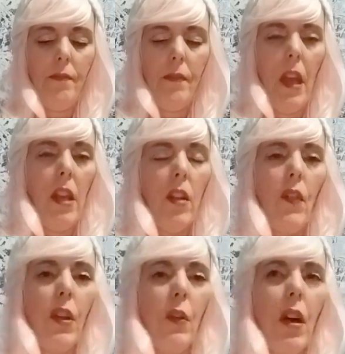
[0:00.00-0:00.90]
I didn't know
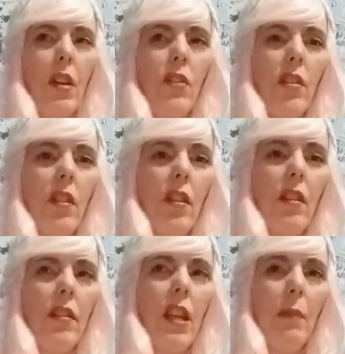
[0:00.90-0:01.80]
if you wanted just
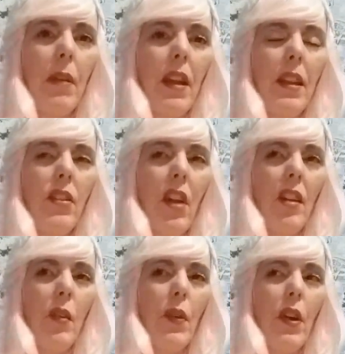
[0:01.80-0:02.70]
a sneak peek into
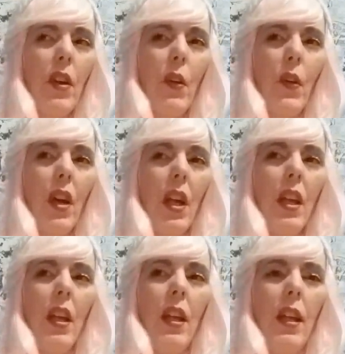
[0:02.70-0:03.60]
January, or
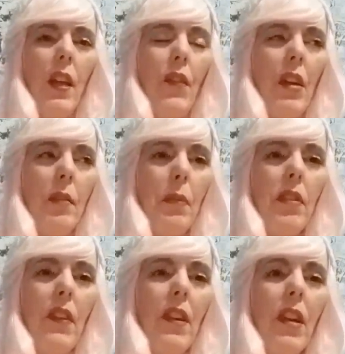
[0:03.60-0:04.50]
if you had a
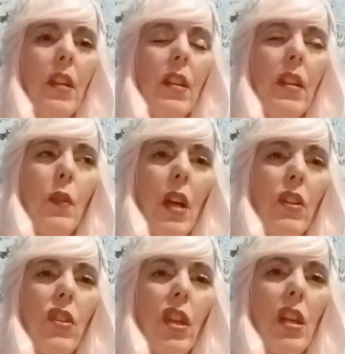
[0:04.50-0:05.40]
specific
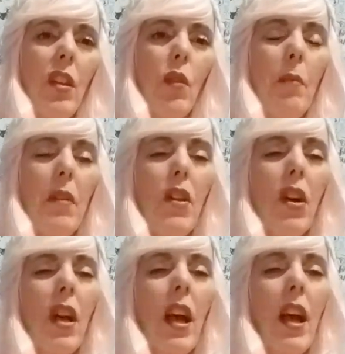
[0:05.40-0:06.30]
question that you want me to
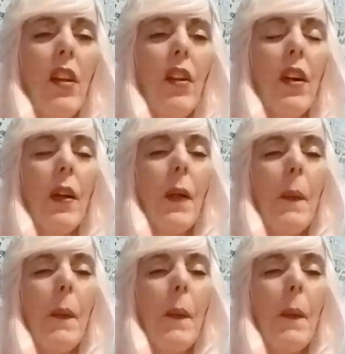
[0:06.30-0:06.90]
look at, or...